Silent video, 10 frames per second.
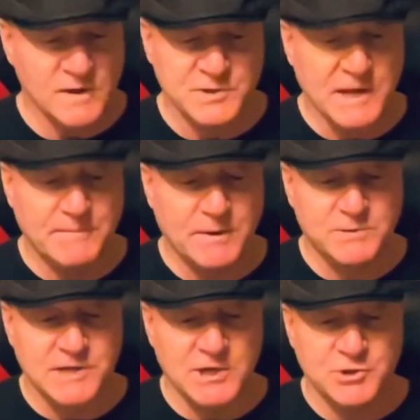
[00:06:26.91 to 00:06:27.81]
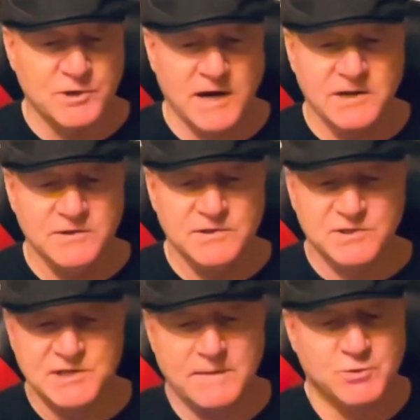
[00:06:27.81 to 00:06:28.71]
Same thing with Dice United,
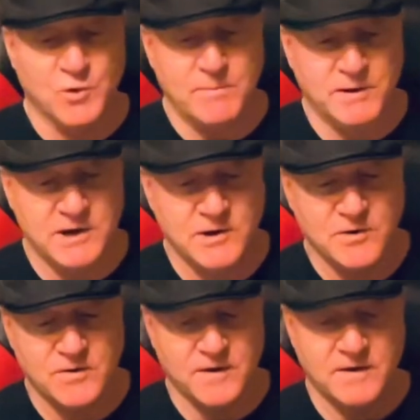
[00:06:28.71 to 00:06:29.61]
same treatment here.